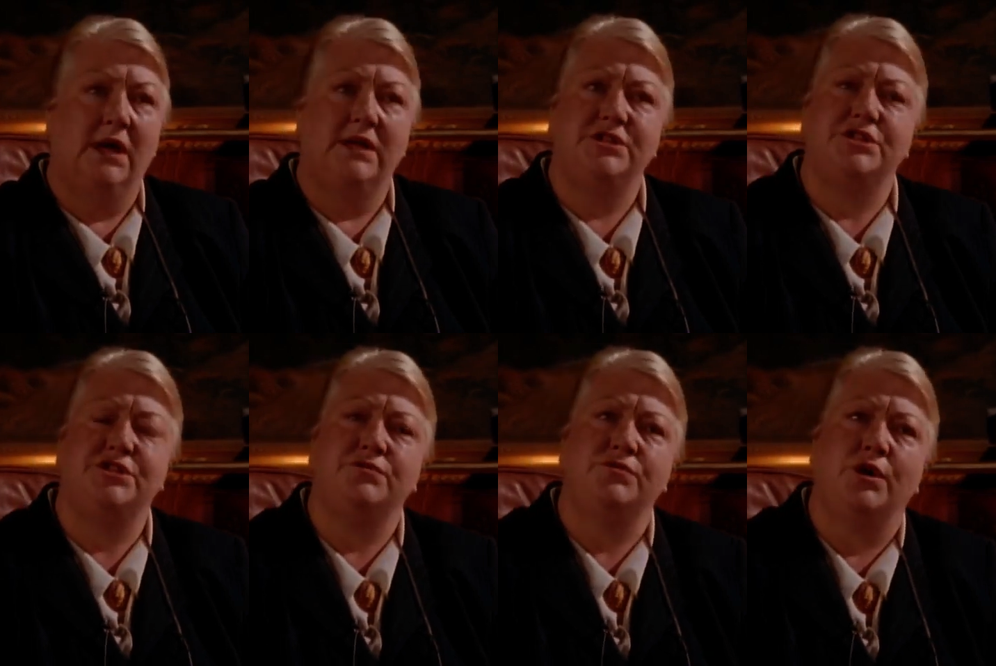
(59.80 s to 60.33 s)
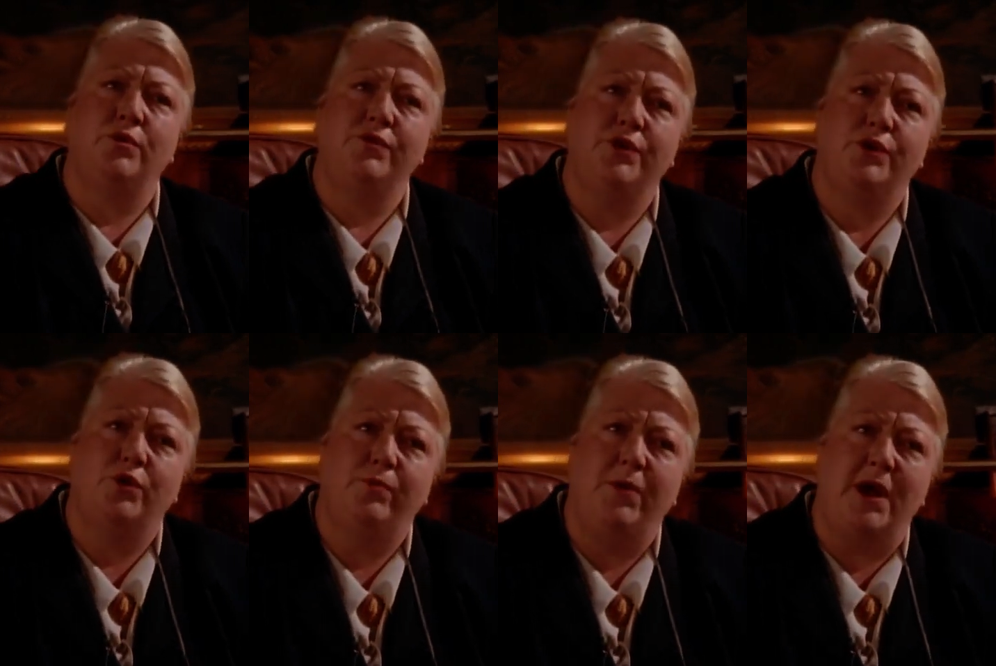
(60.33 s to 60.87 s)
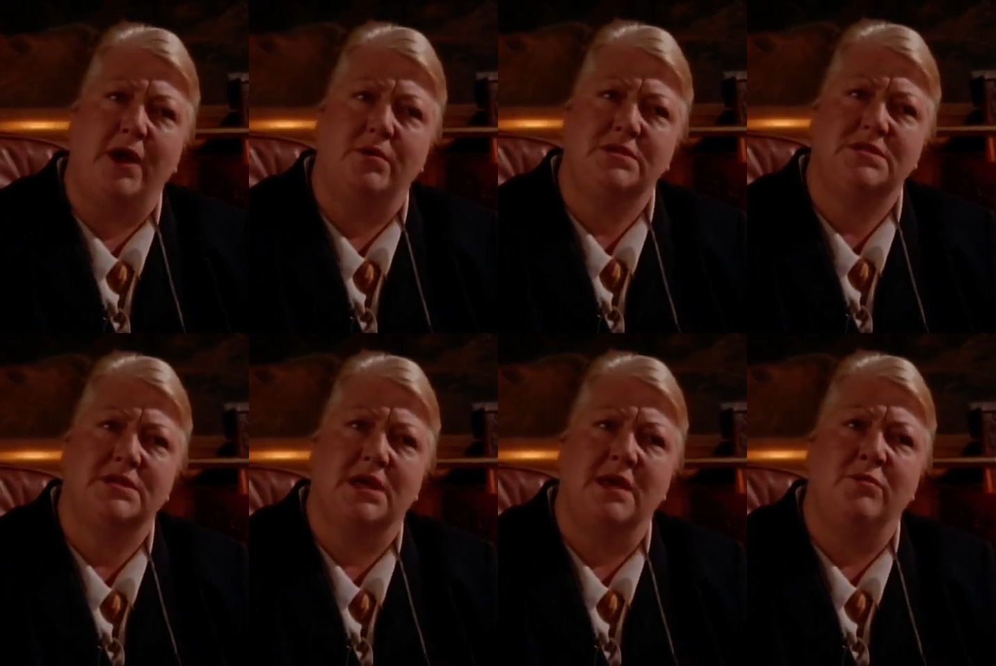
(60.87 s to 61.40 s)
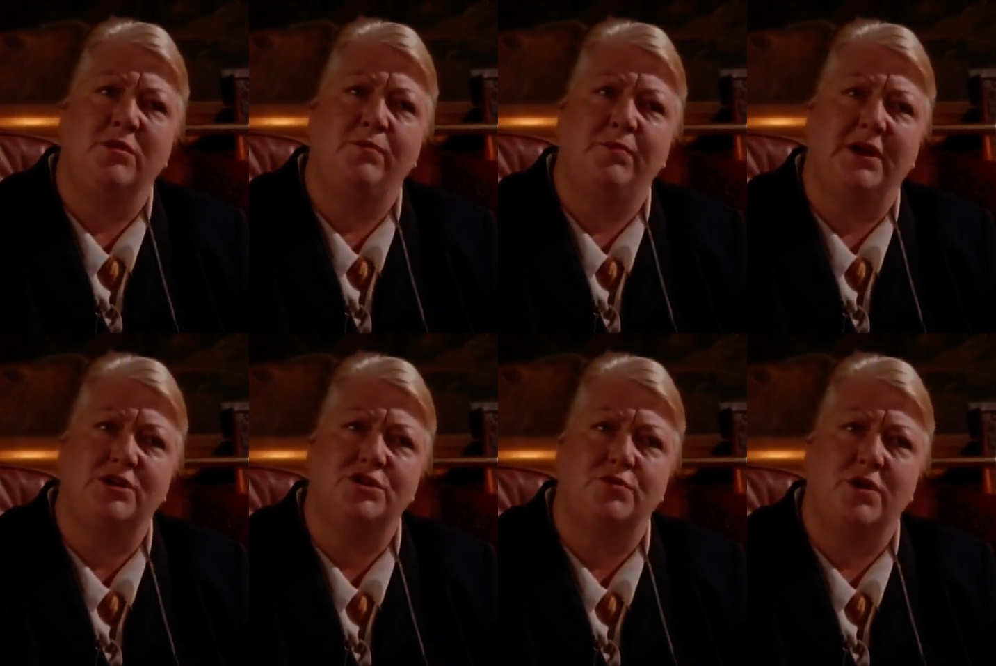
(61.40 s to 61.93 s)
And did you know that her parents came and
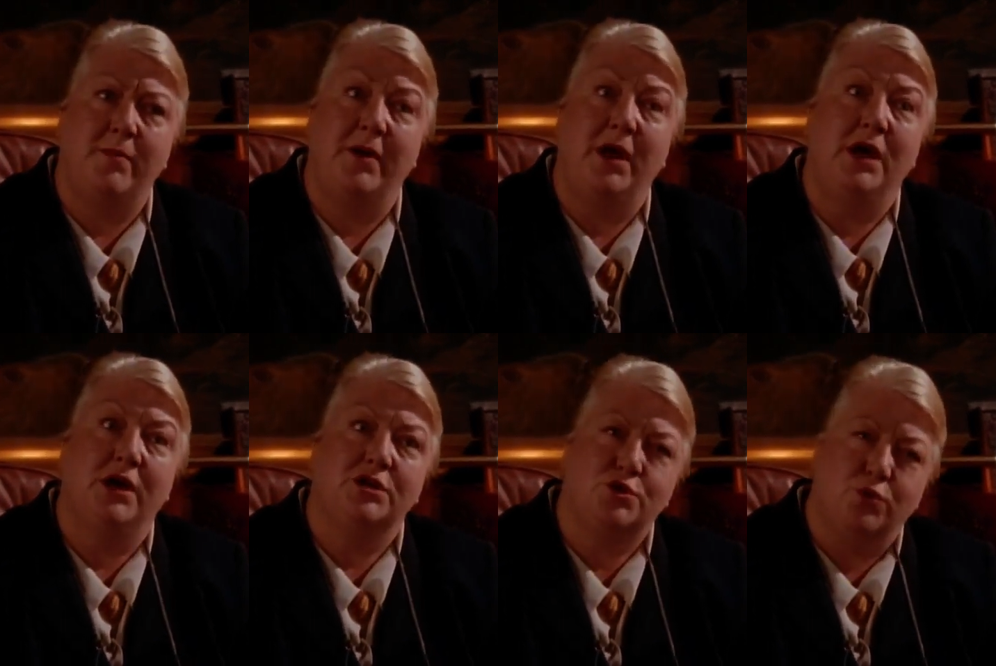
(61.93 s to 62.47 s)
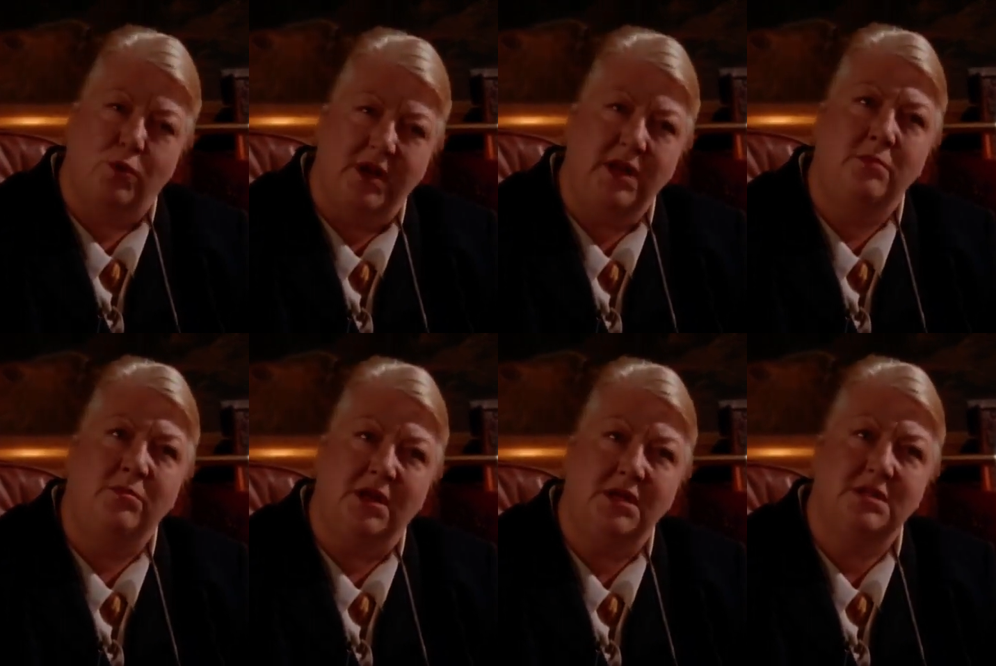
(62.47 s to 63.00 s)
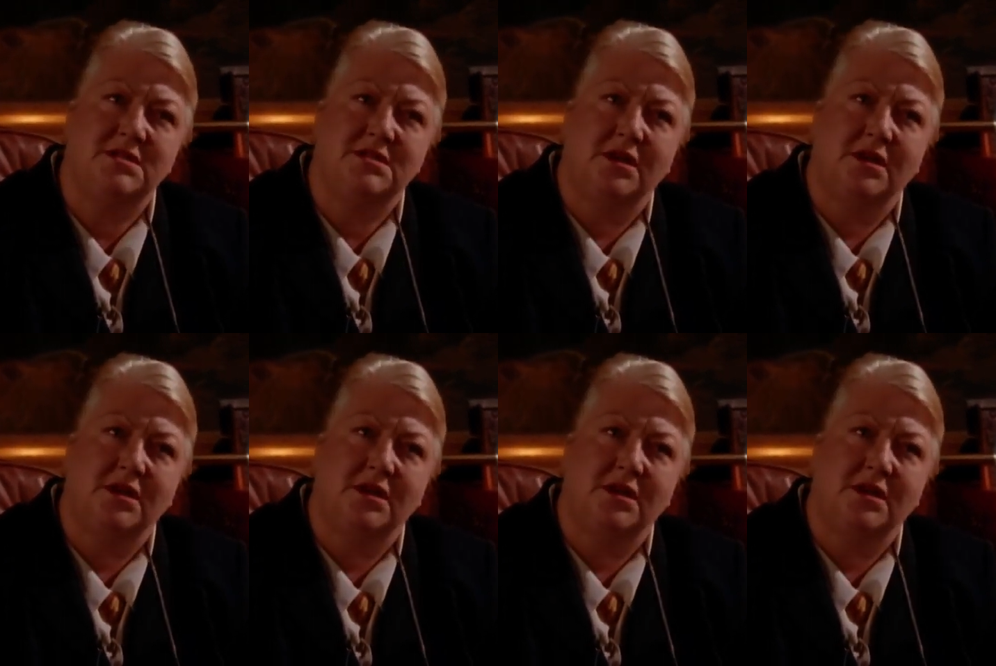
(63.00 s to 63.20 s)
picked her up 20 minutes